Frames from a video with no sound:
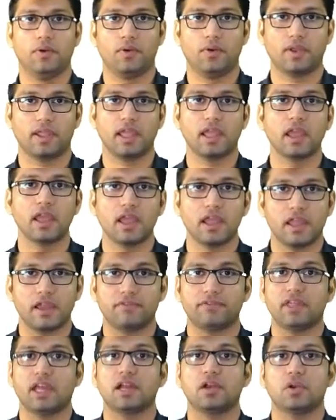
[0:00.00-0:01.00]
Okay,
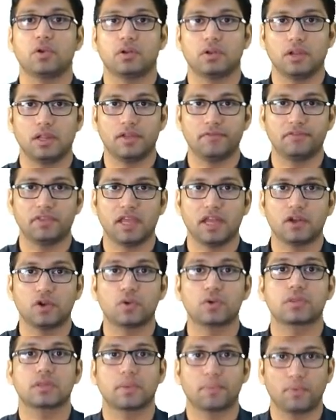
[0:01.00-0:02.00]
if they are
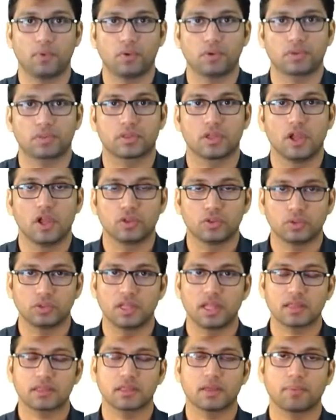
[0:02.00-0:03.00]
not supports, so
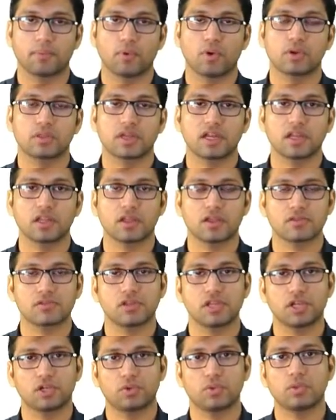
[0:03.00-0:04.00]
their supports are
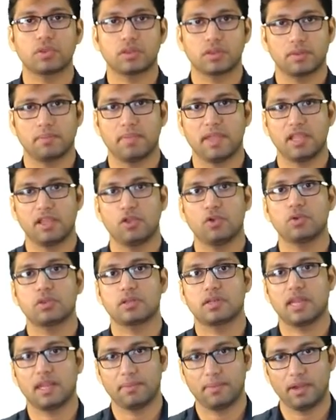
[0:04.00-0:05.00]
just need to make you
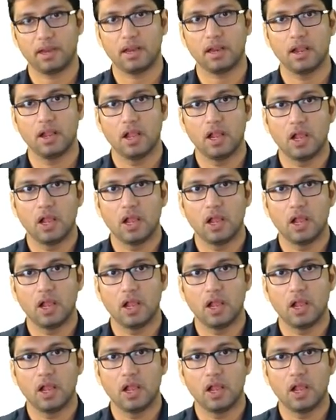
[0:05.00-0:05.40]
stable.